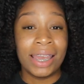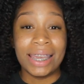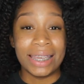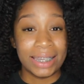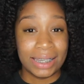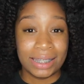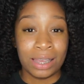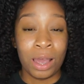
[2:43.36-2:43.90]

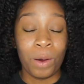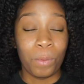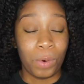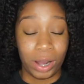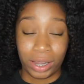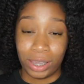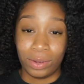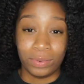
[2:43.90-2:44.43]
is
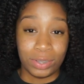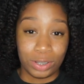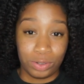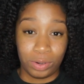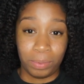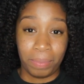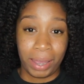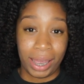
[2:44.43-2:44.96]
walking on the
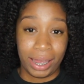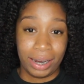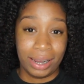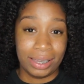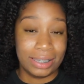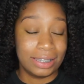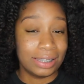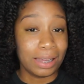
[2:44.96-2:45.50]
drill
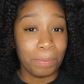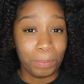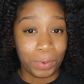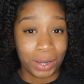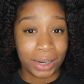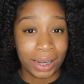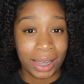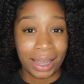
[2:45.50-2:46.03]
pad,
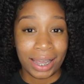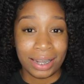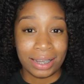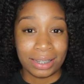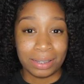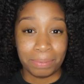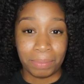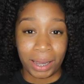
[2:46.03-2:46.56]
someone, it
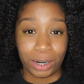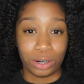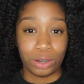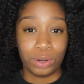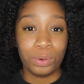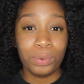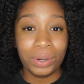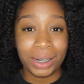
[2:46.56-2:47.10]
doesn't matter
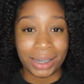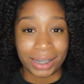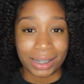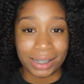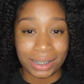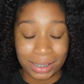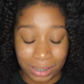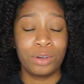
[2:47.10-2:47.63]
who it
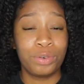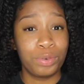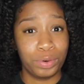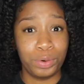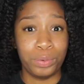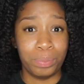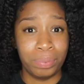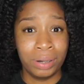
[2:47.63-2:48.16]
is,
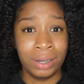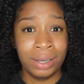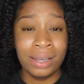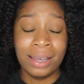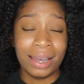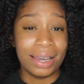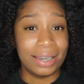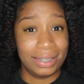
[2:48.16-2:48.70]
group
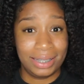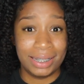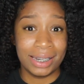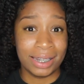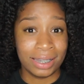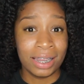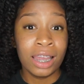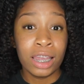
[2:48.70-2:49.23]

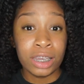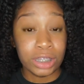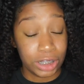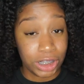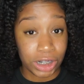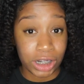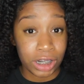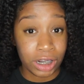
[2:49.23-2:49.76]

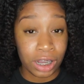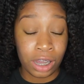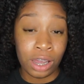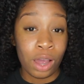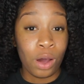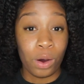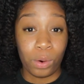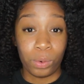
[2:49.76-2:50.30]
attention
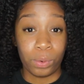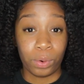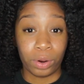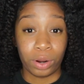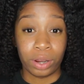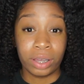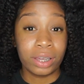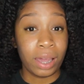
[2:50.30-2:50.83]

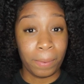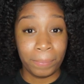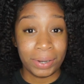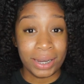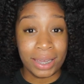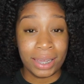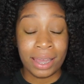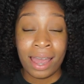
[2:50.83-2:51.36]
or
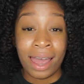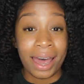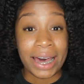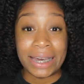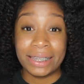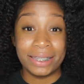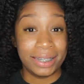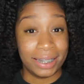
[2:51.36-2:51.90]
company
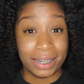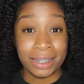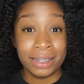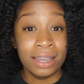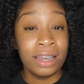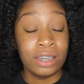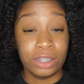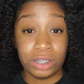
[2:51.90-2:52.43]

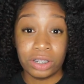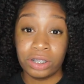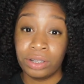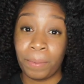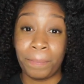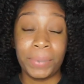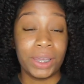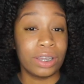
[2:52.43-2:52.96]

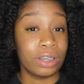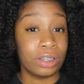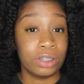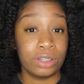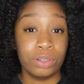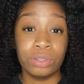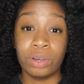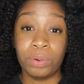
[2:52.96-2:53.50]
attention,
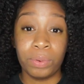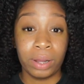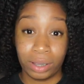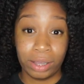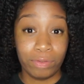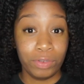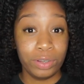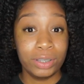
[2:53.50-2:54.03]
because you know
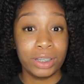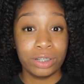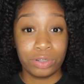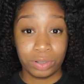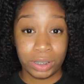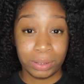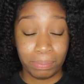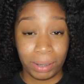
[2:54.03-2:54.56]
what? If you
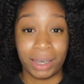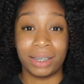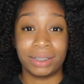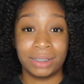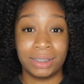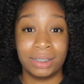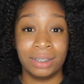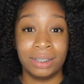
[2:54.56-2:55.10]

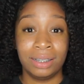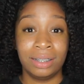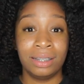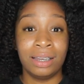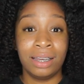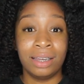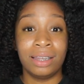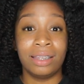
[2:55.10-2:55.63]
disrespect
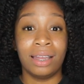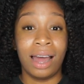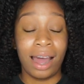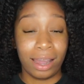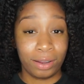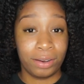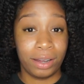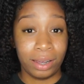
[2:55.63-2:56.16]

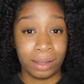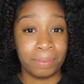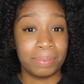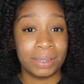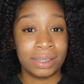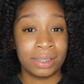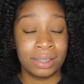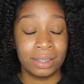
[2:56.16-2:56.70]
higher
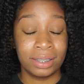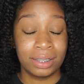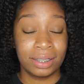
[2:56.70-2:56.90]
ups,